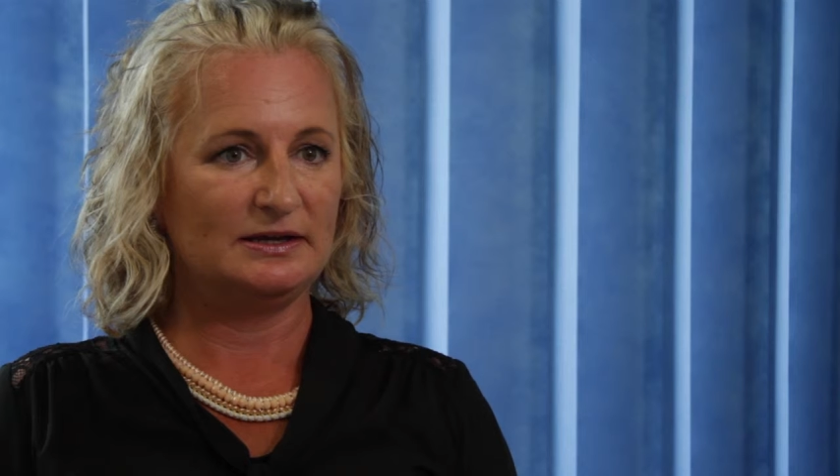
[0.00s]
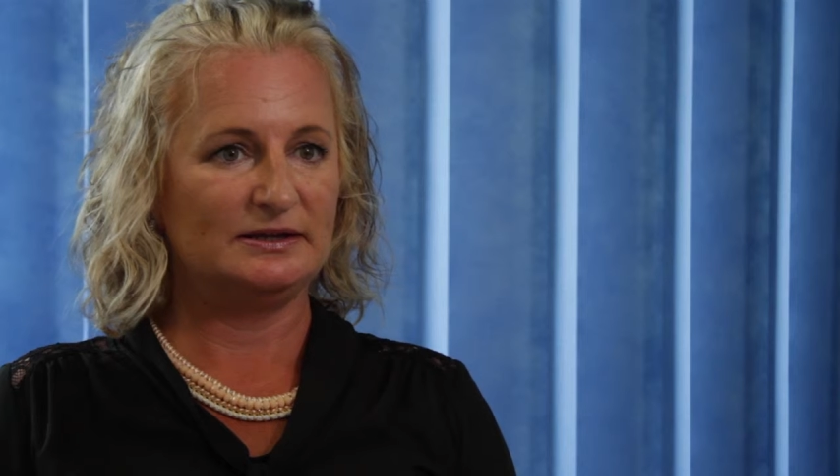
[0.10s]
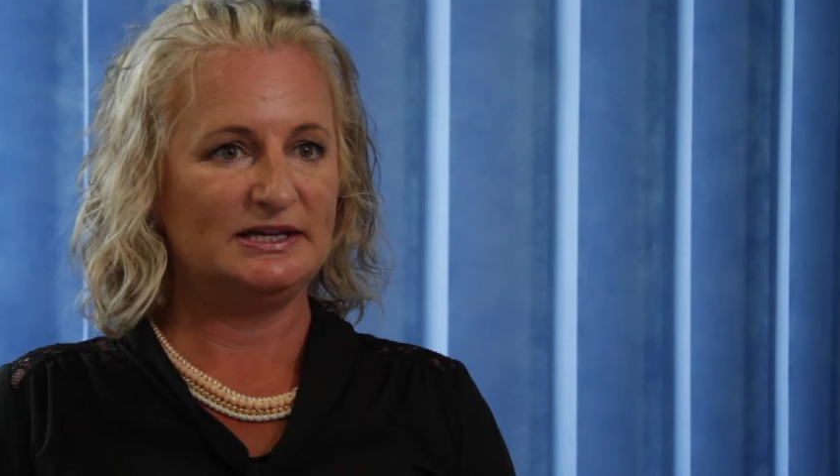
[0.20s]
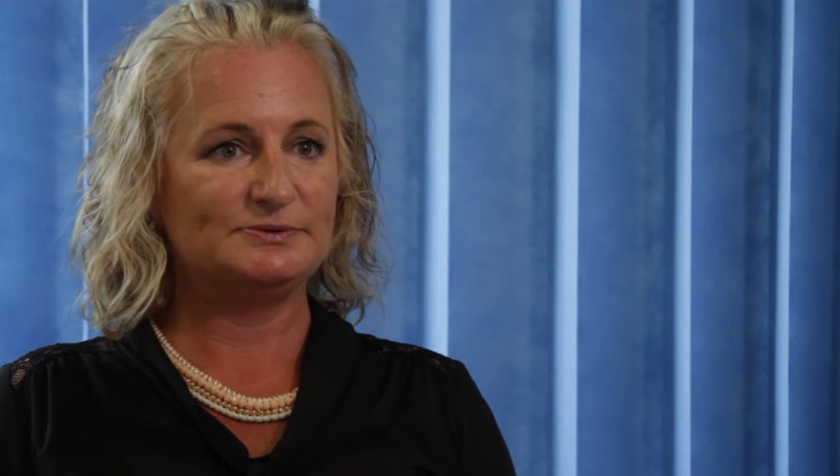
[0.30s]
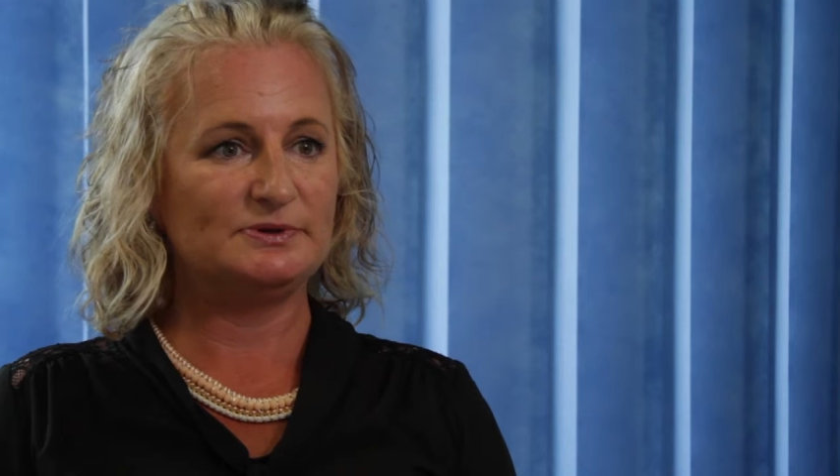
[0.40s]

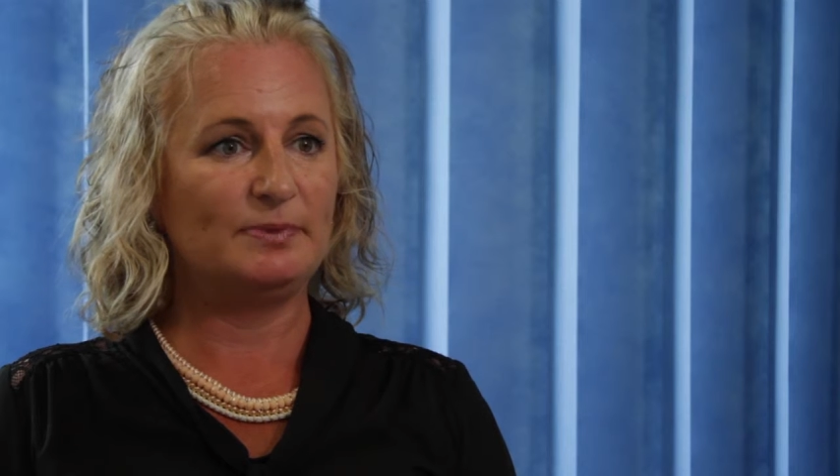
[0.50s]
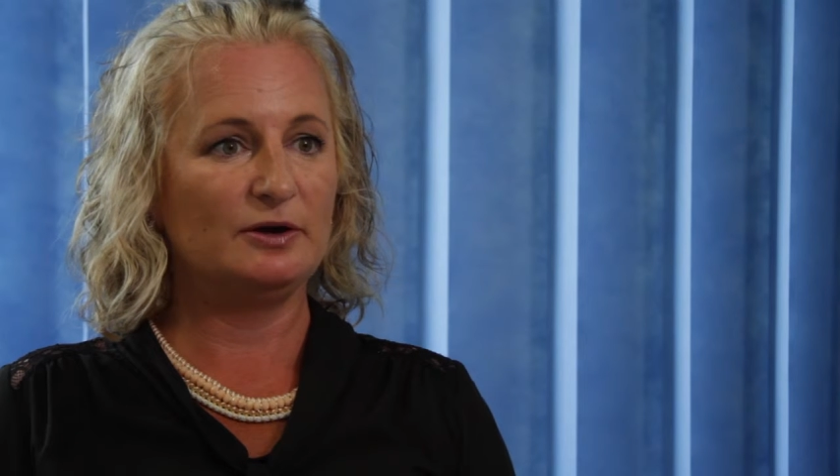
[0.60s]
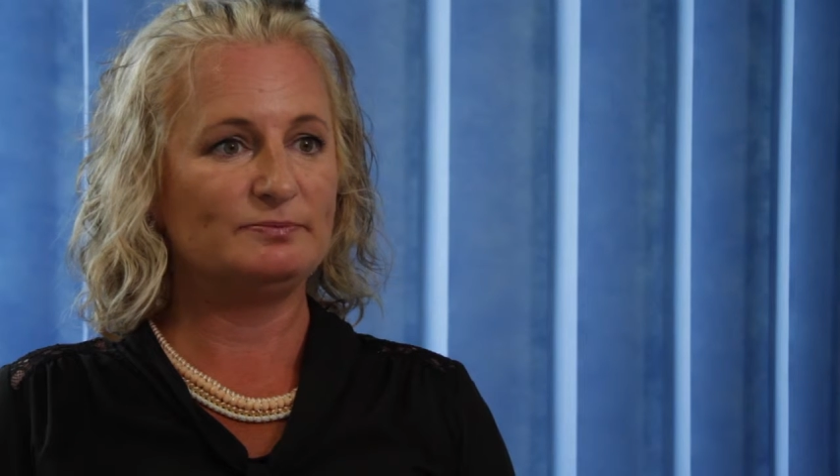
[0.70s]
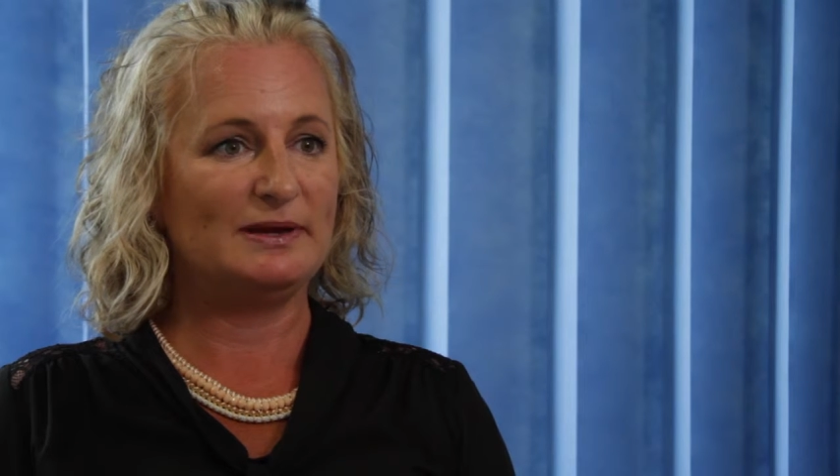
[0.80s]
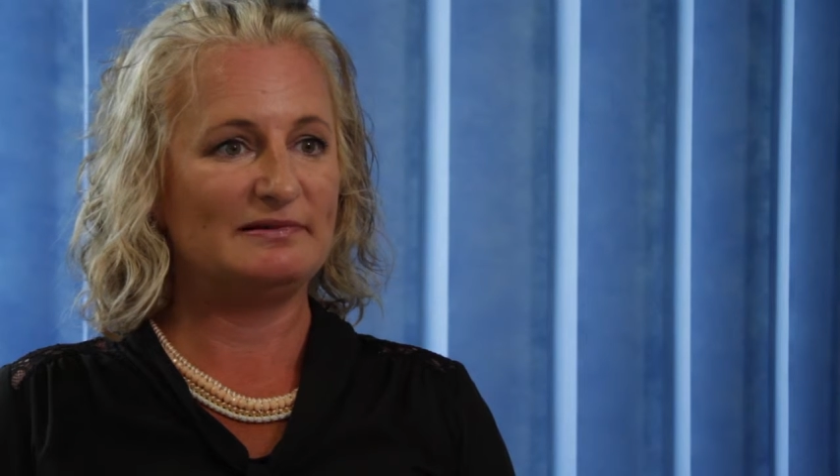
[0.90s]
These would
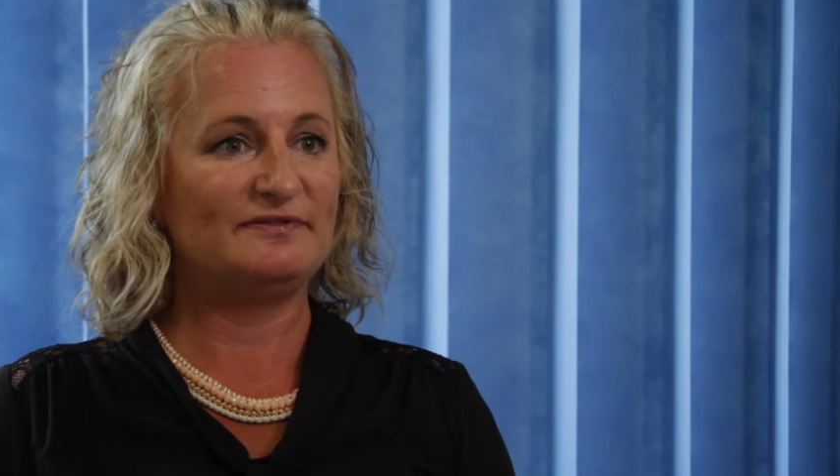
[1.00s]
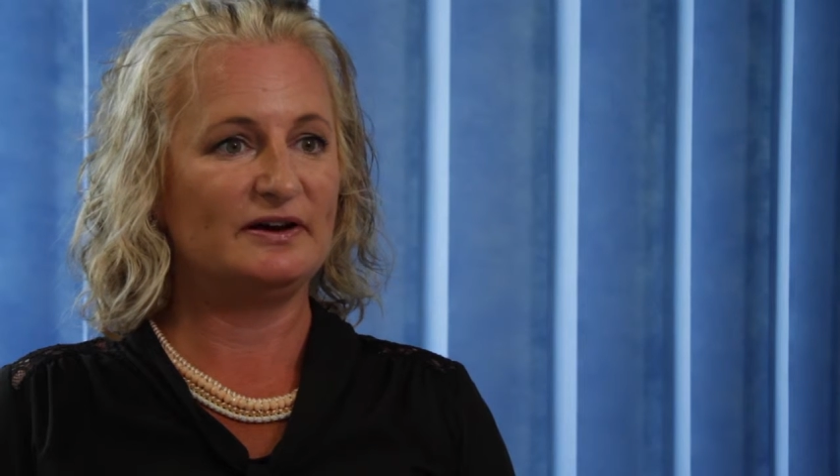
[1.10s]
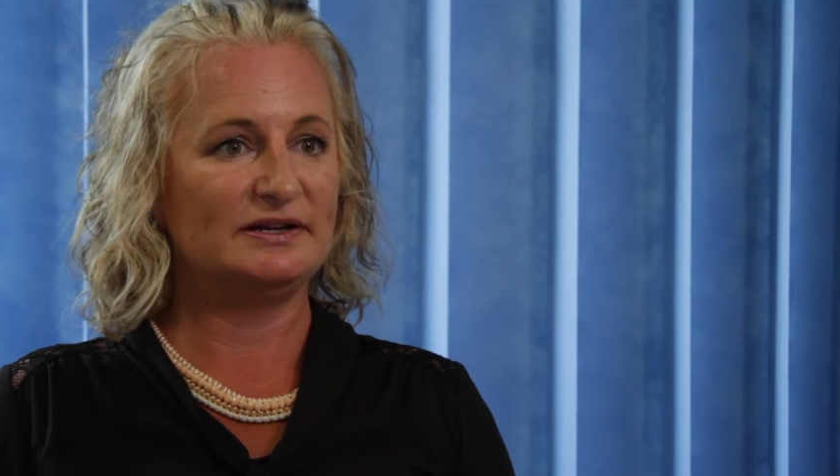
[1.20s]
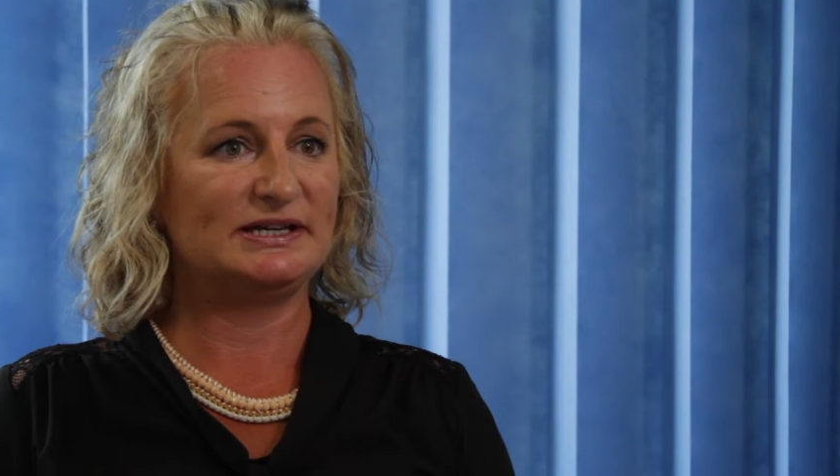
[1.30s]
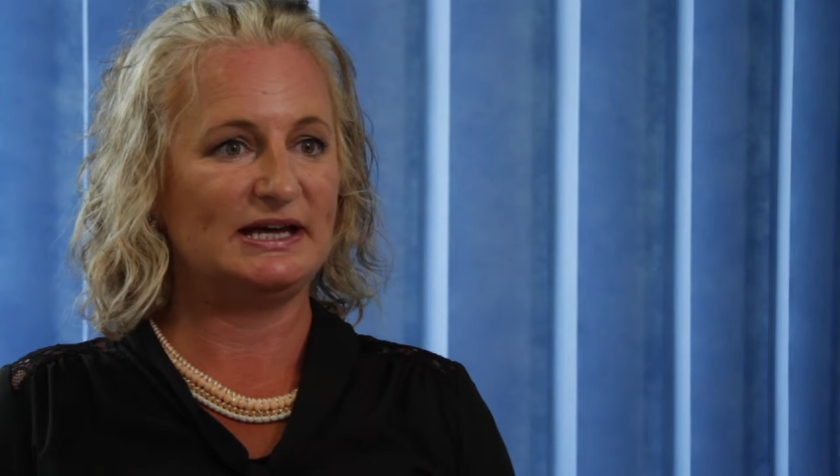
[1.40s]
both be
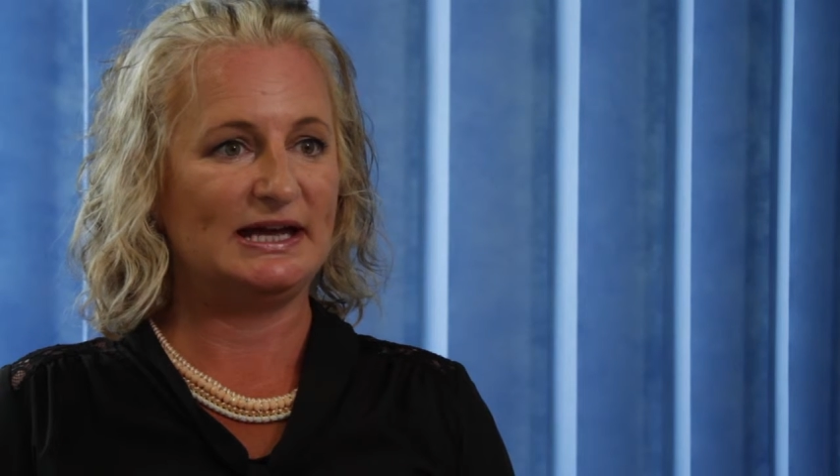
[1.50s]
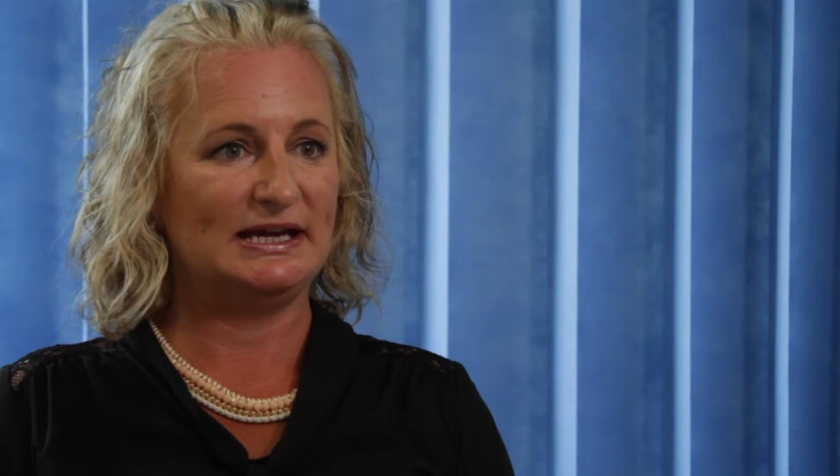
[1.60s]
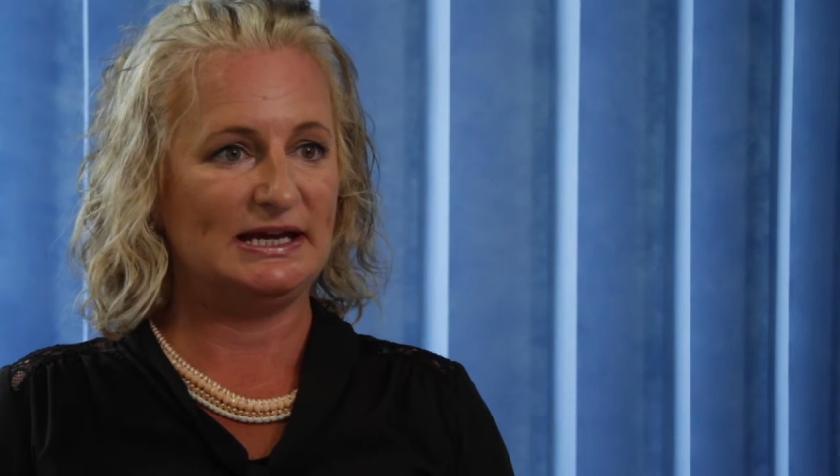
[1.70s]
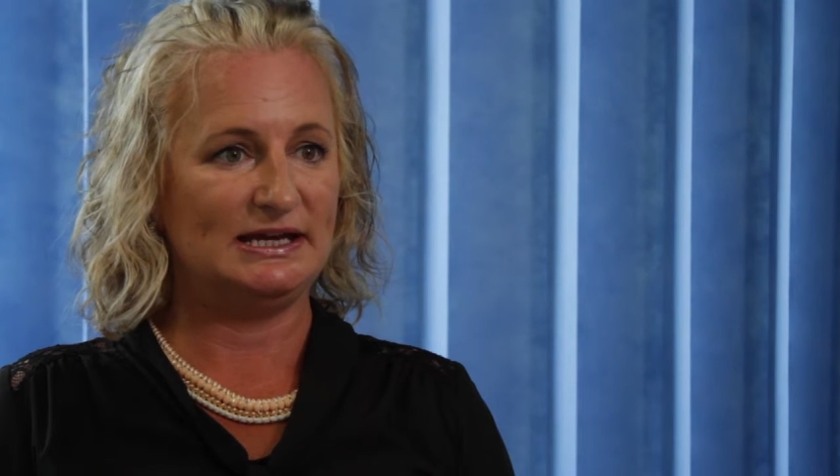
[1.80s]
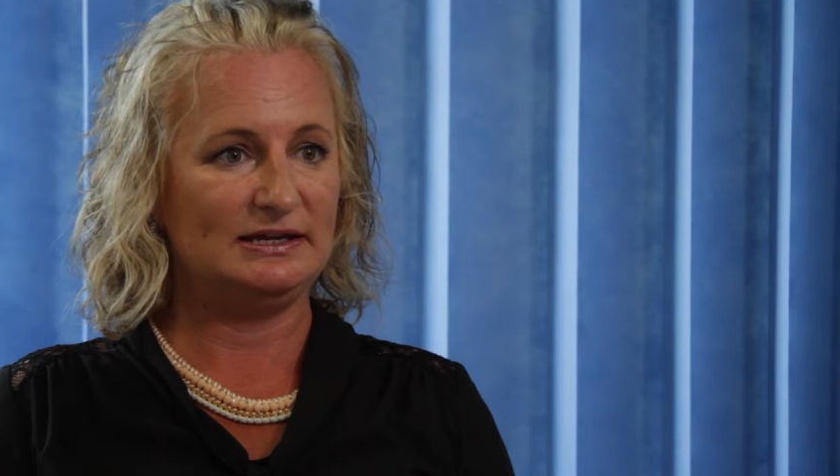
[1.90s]
referred to
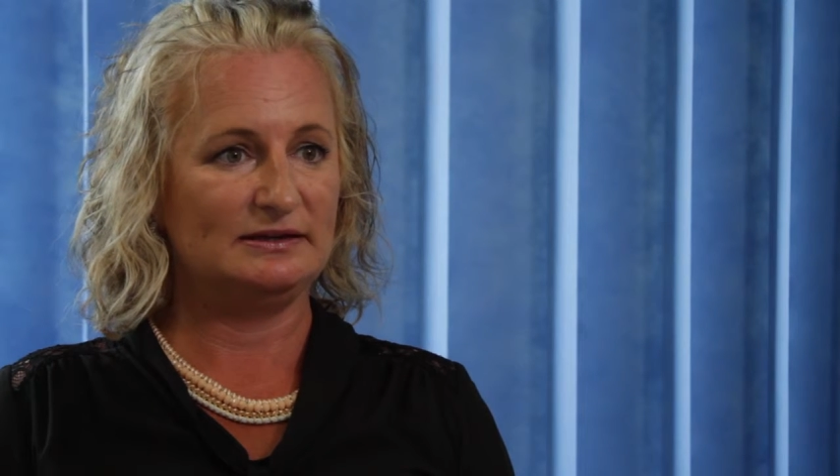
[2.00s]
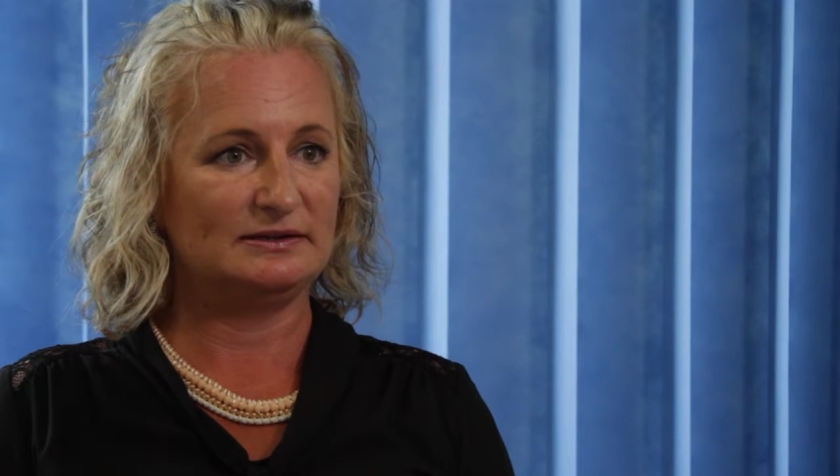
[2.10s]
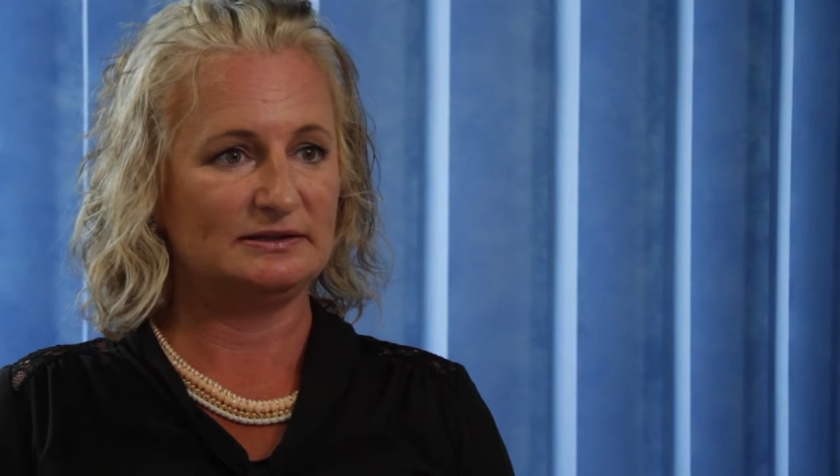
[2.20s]
A&E.